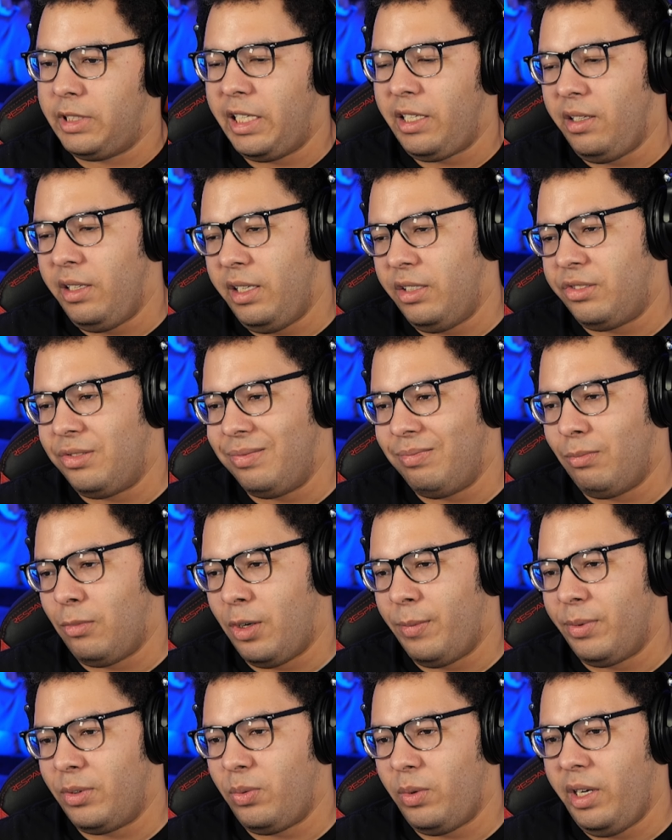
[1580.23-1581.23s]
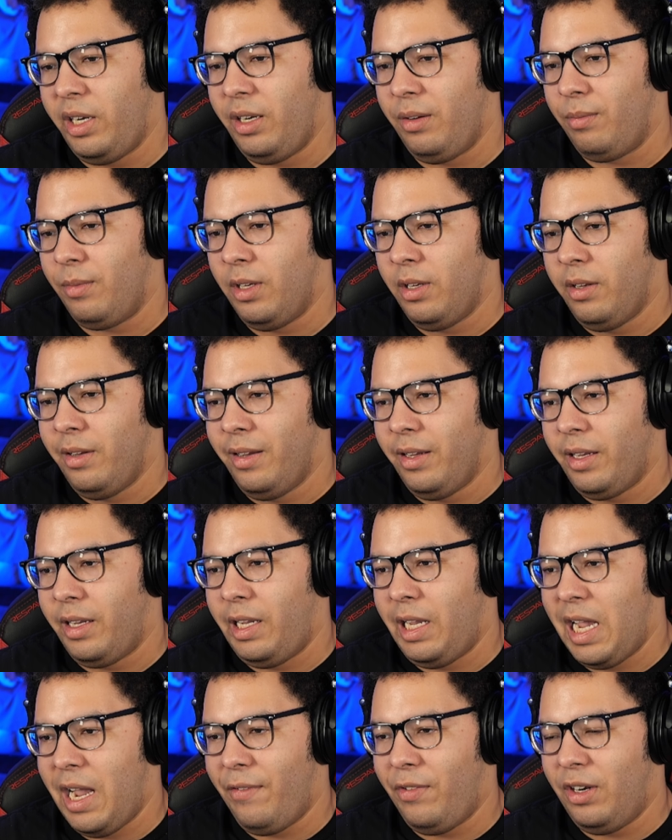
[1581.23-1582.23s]
it's more between
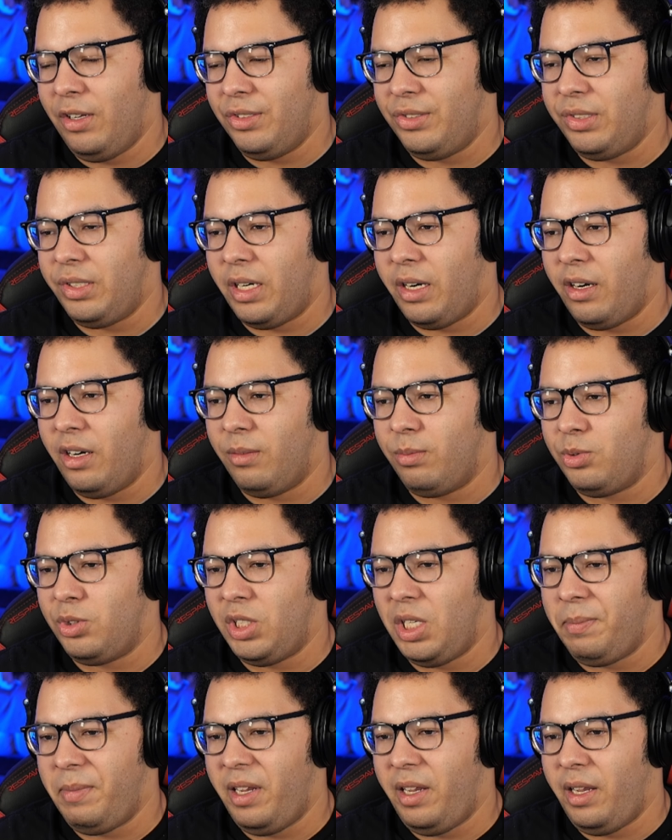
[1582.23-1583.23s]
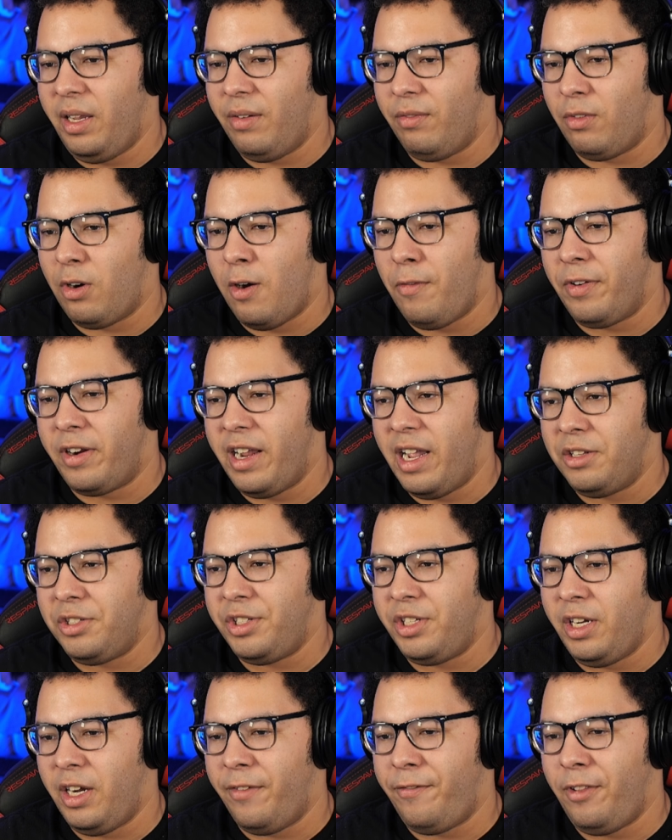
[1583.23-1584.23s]
Kevin and Sarah, Jimmy and Rolf kind of
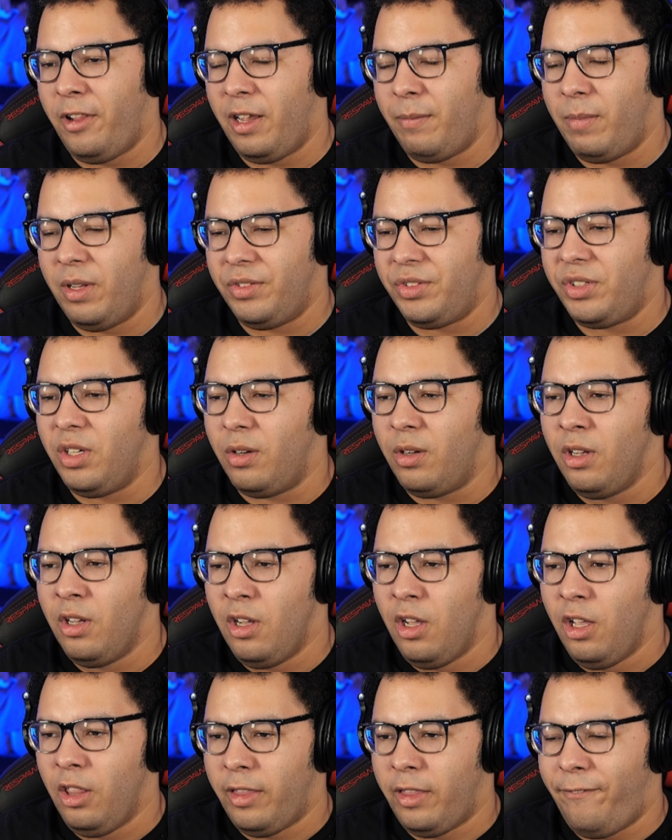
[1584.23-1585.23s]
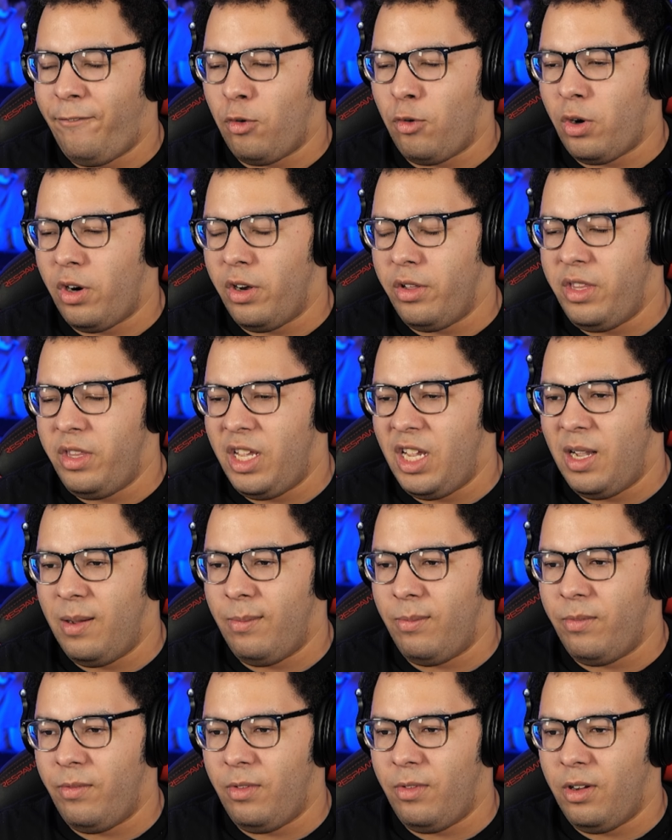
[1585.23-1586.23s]
just here, if you like, but still, the four of
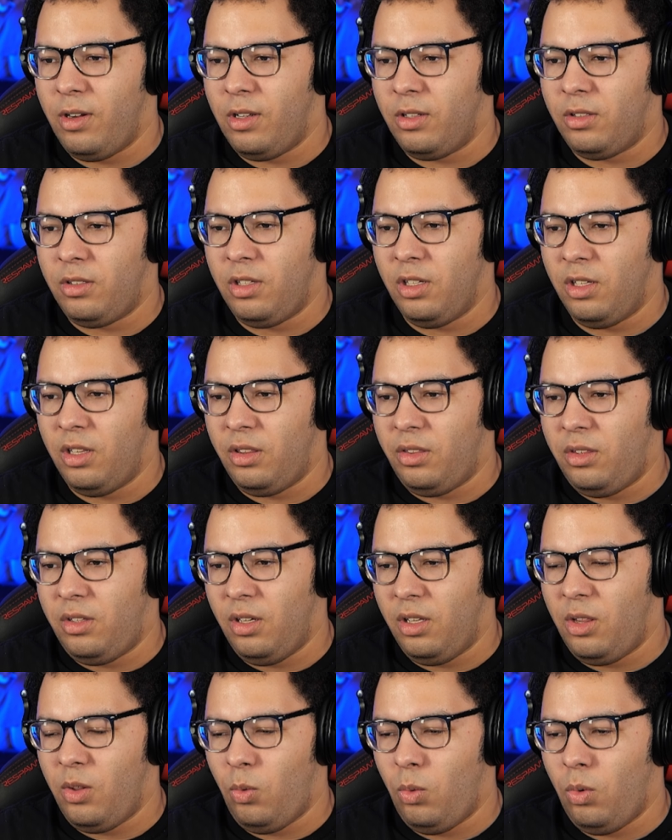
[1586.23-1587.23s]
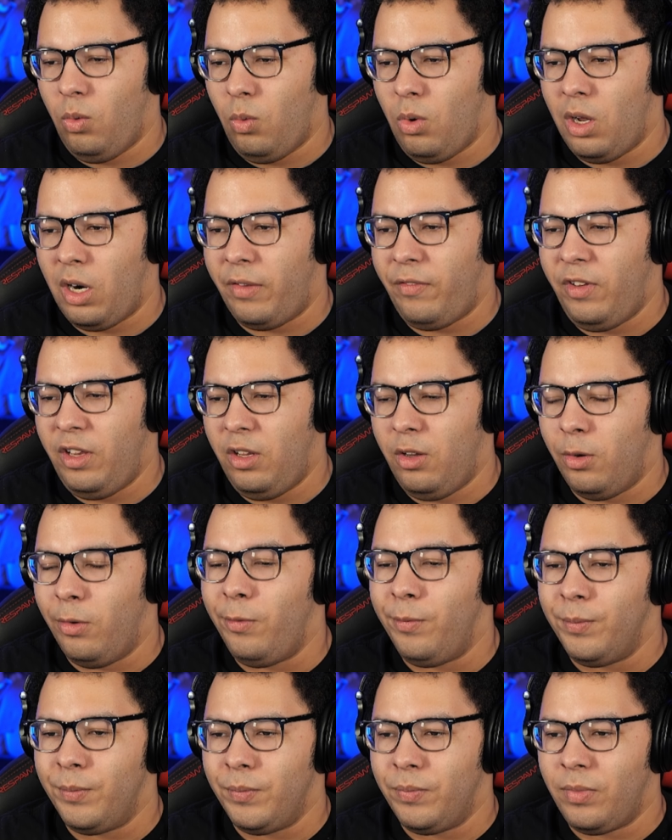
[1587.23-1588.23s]
them to the one of you.
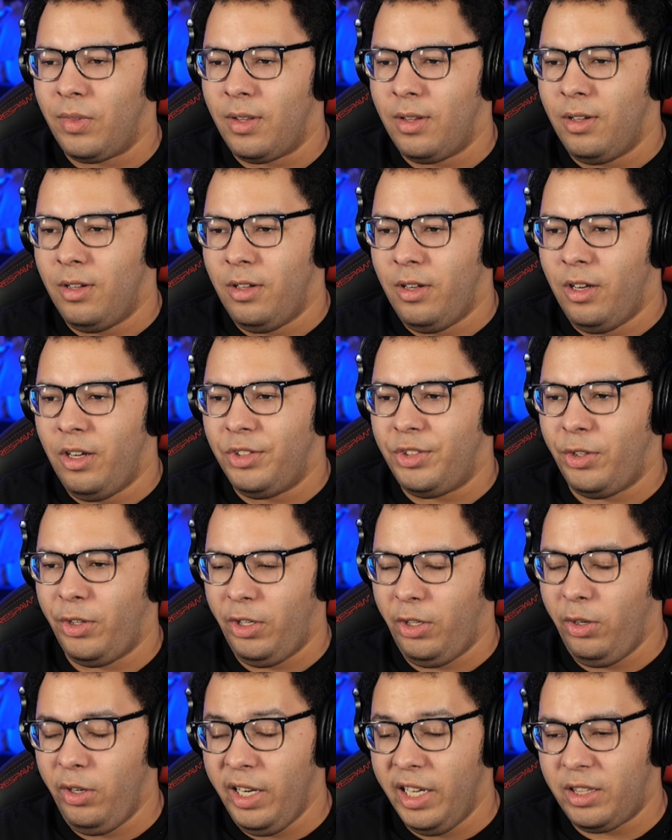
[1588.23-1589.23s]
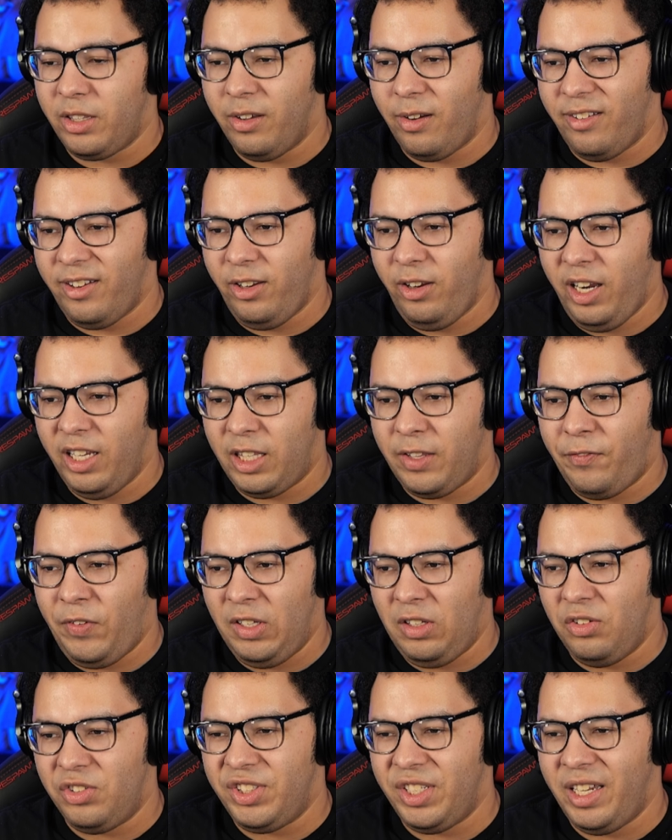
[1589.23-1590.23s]
So you get the
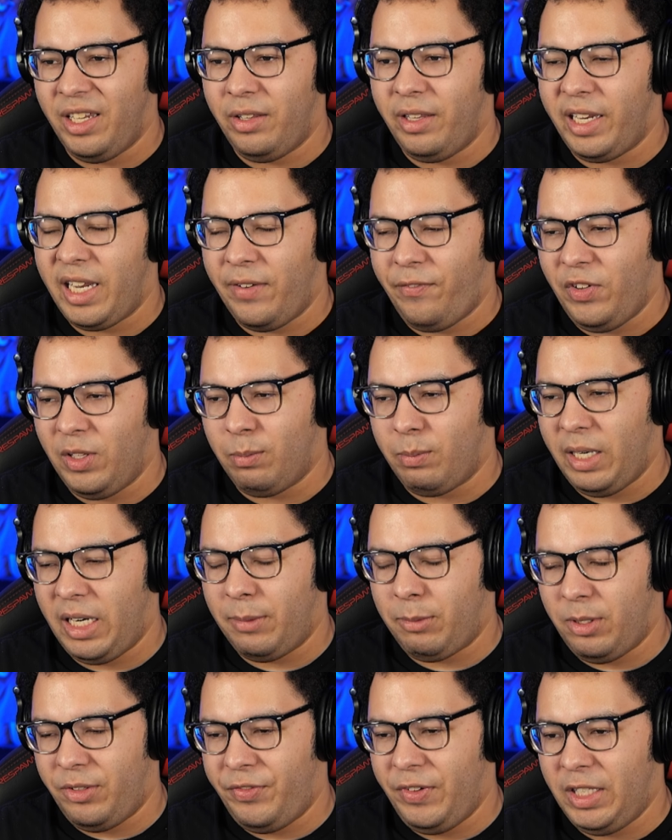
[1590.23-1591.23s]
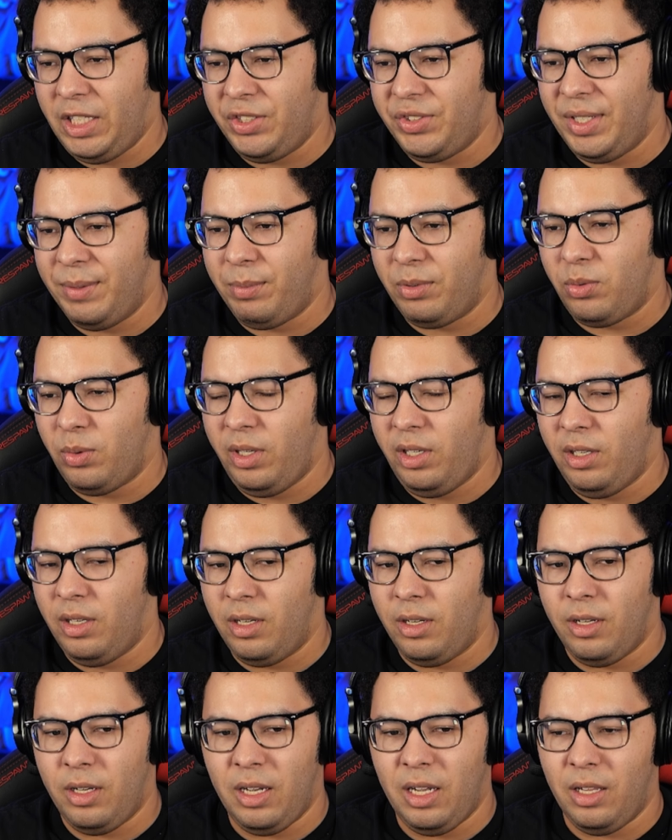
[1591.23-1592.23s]
50 cent, and they got to break up the 50 cent between
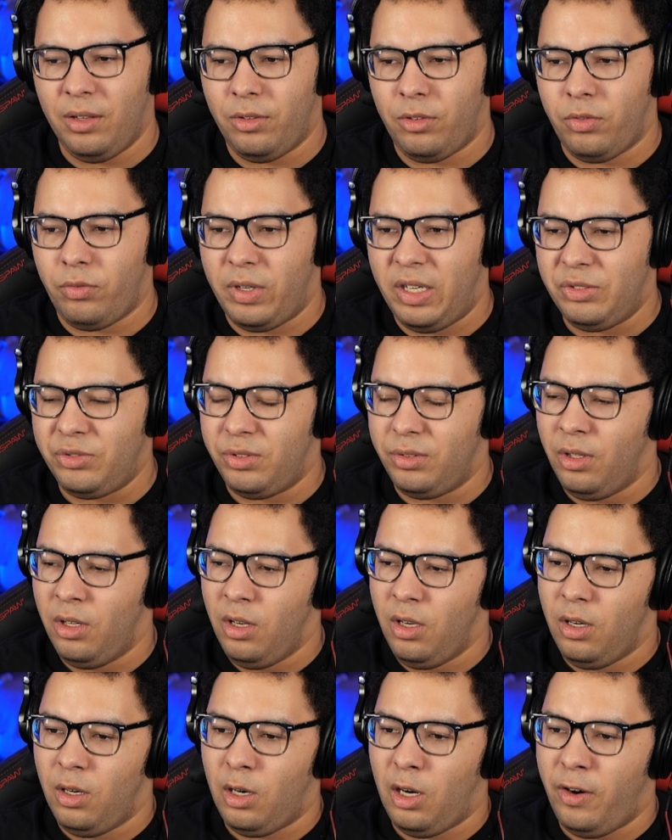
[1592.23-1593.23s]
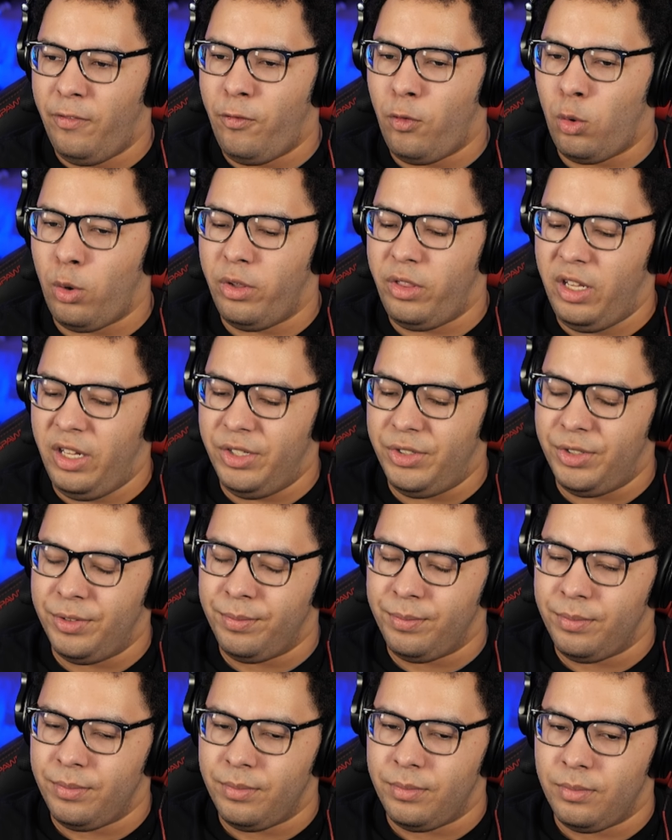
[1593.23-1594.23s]
the rest, all four of these.
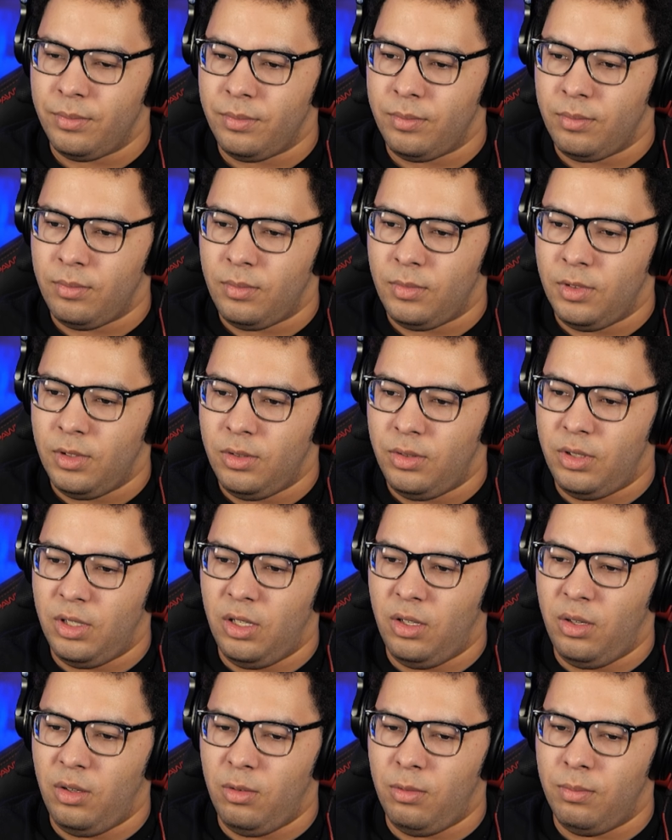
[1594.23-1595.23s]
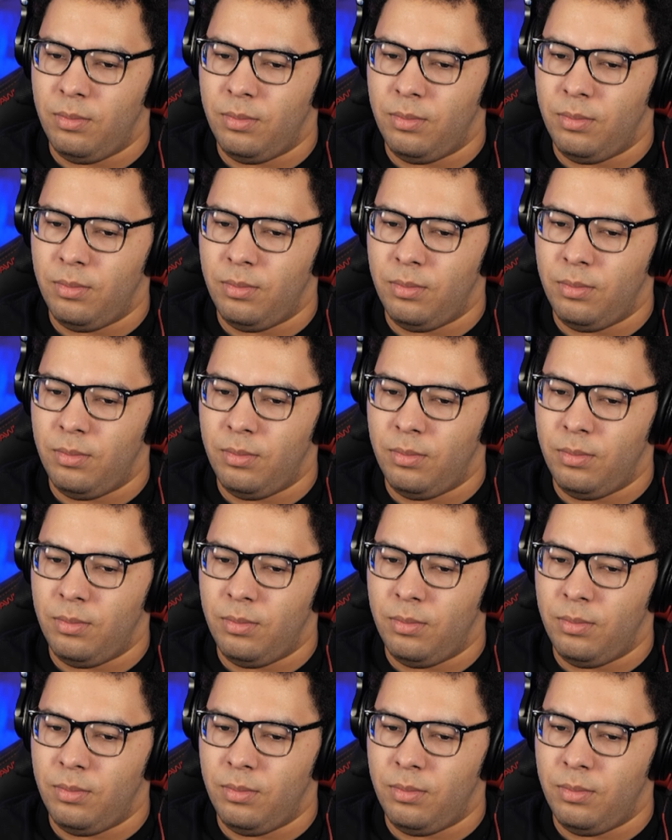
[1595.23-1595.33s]
So